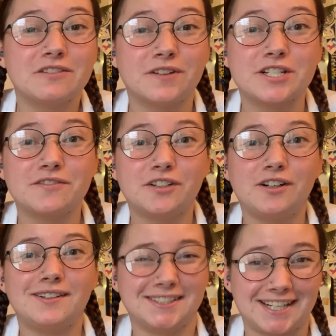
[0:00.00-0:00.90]
First of
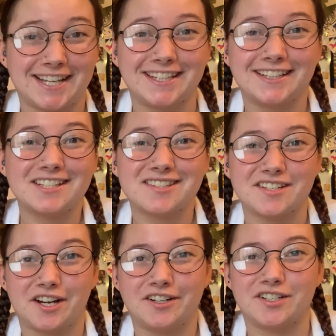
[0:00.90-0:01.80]
all, I think it is
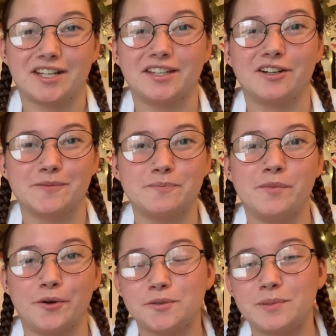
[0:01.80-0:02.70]
the challenge. I think
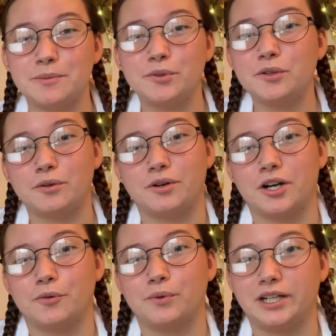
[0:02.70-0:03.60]
most people who
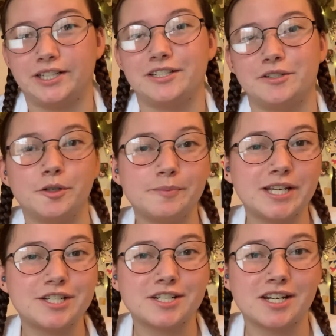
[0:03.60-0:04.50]
are willing to do a
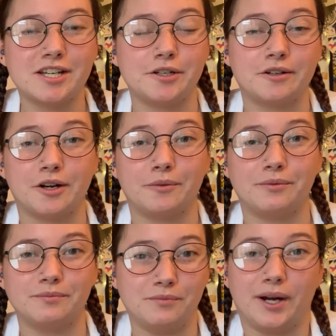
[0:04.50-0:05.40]
P H D and who
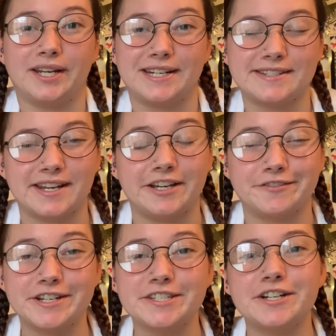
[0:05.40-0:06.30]
are wanting to stay
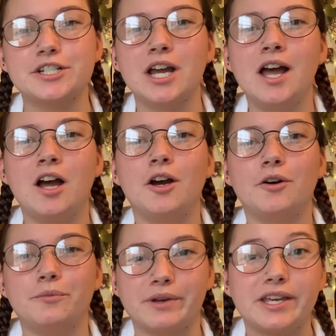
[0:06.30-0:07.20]
in research,
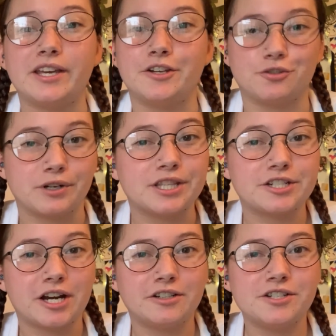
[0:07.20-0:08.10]
we enjoy
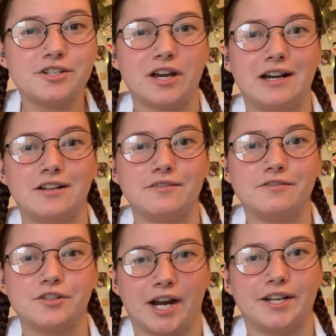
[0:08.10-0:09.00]
the challenge
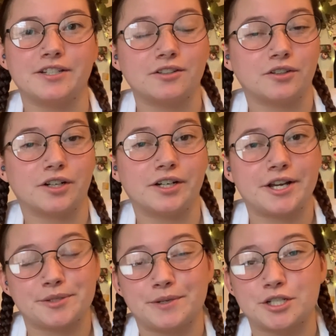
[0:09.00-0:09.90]
of trying to learn
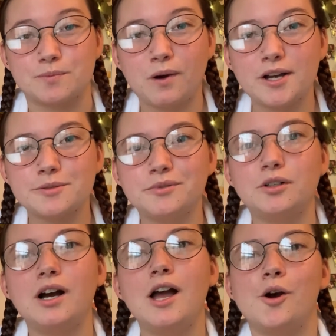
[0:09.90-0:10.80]
as much as
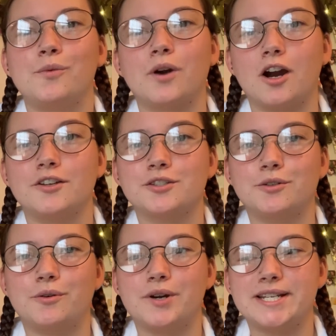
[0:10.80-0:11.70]
possible. We're
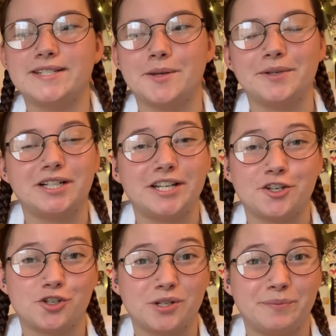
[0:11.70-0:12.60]
also typically
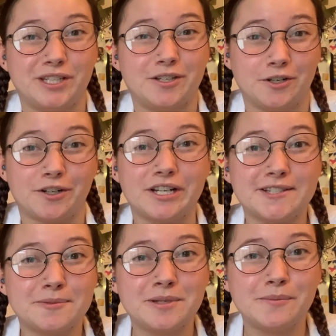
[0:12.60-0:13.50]
extremely
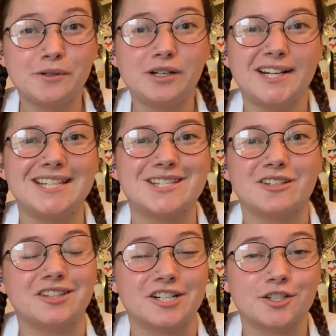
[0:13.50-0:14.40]
curious people, and
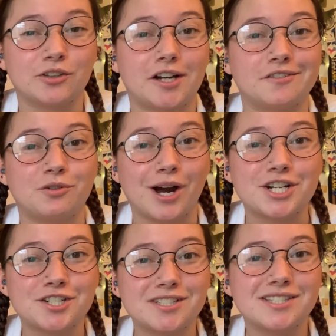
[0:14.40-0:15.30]
so there's a lot of
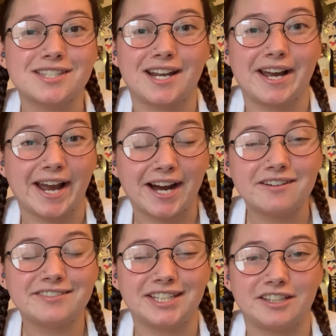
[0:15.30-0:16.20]
questions that I
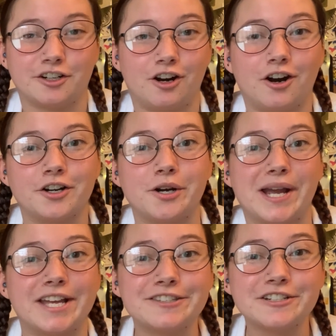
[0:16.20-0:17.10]
have that there are
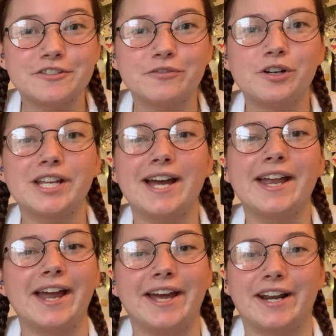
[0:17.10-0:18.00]
no answers for
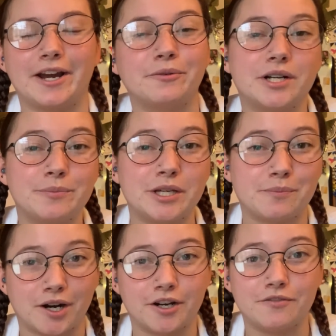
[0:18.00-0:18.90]
yet, and I want to be
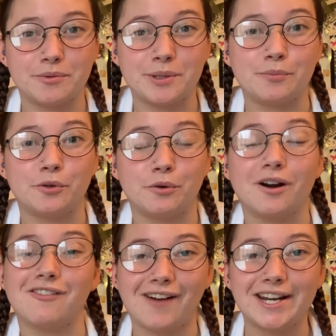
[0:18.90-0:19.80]
a part of the people who
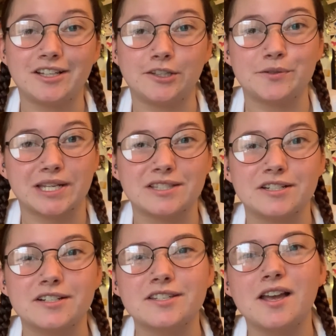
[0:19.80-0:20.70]
are finding those
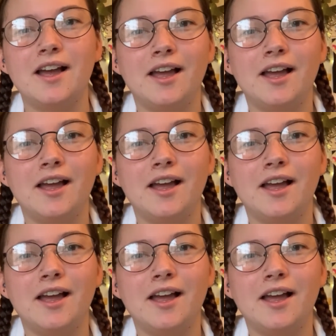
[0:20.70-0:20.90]
answers.